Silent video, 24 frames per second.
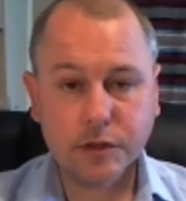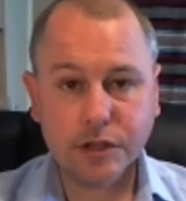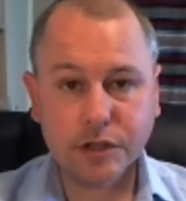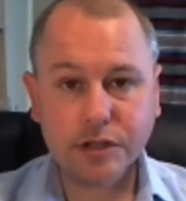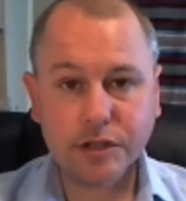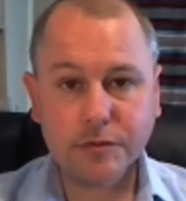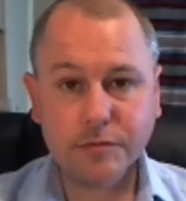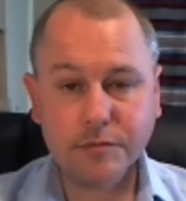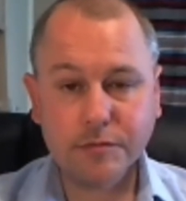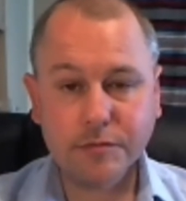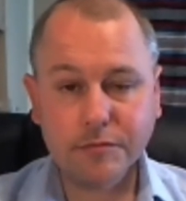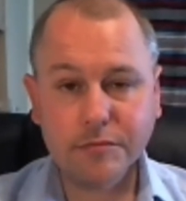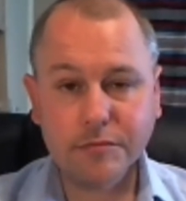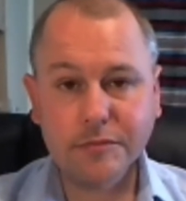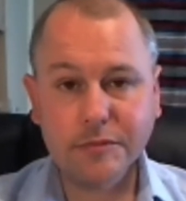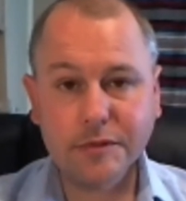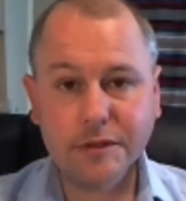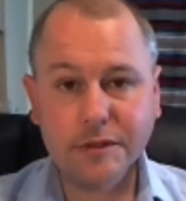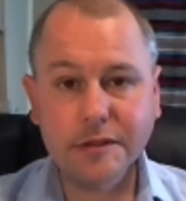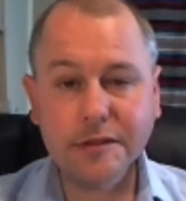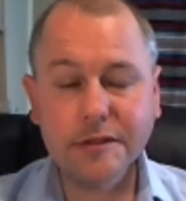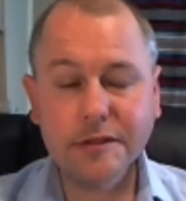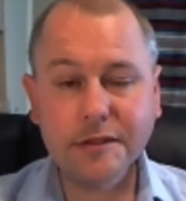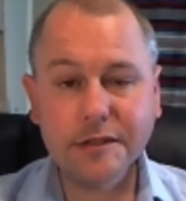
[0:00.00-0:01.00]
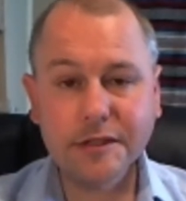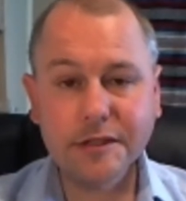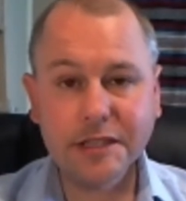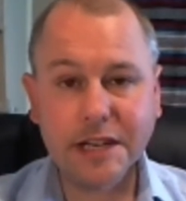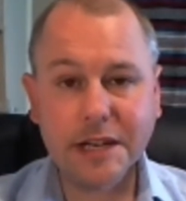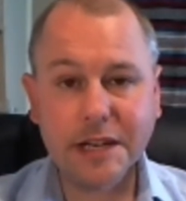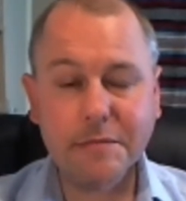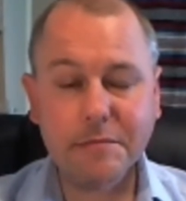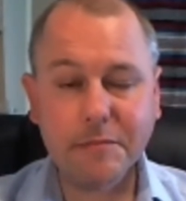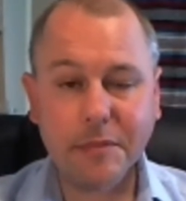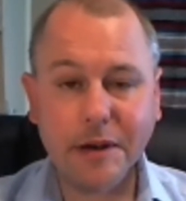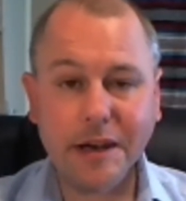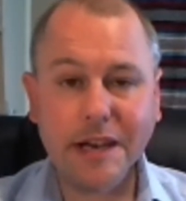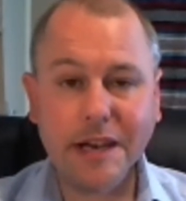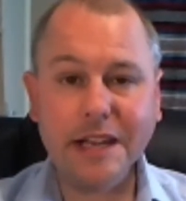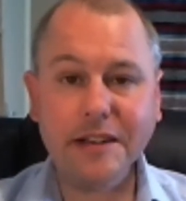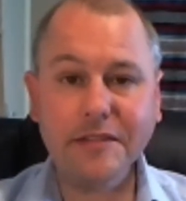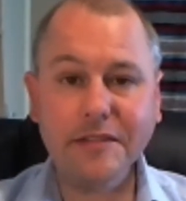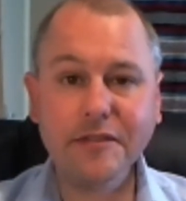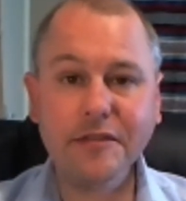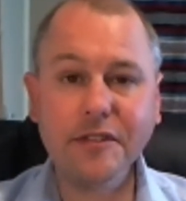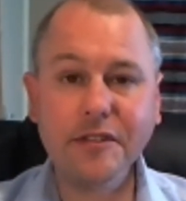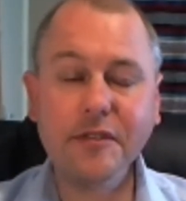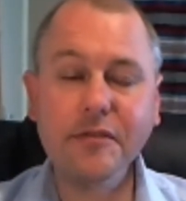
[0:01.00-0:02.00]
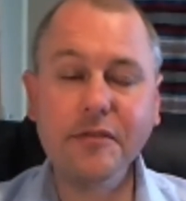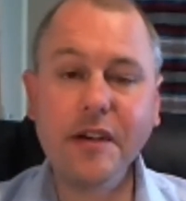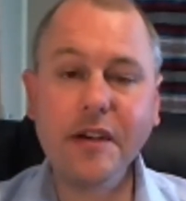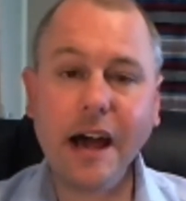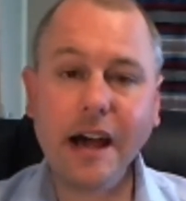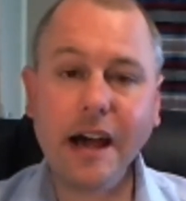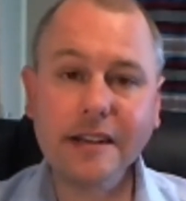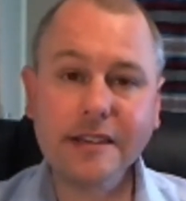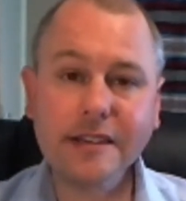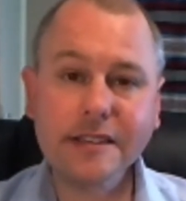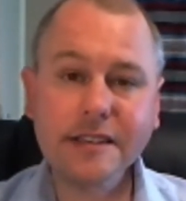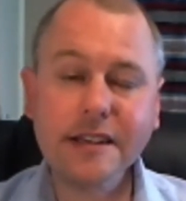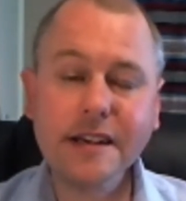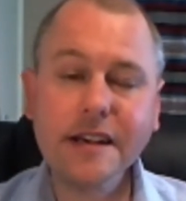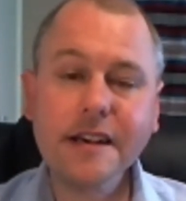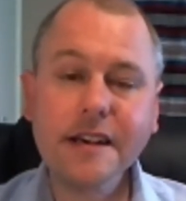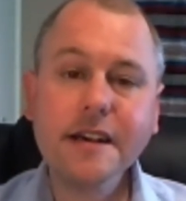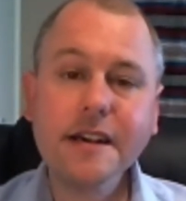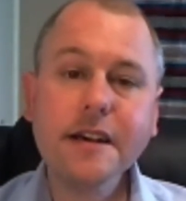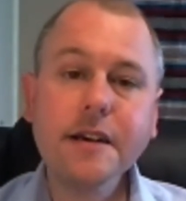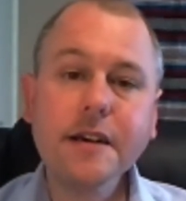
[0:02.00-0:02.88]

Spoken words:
just deep belief that that